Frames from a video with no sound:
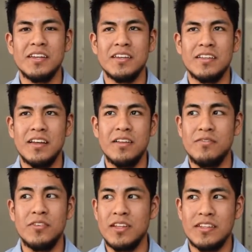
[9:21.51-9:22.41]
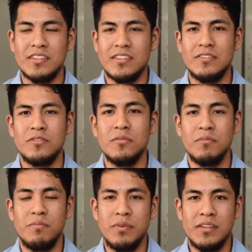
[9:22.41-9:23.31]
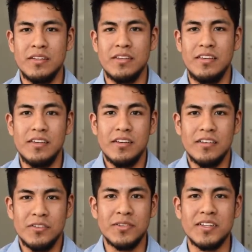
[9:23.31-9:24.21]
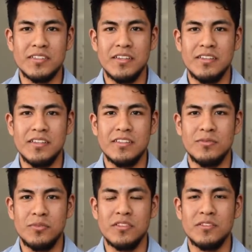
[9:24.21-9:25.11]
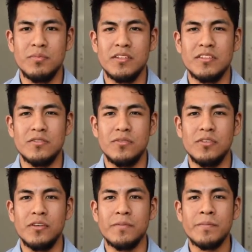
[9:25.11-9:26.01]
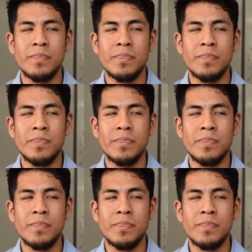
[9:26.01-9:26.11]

And I feel like being in here in the United States, that's what this place is for.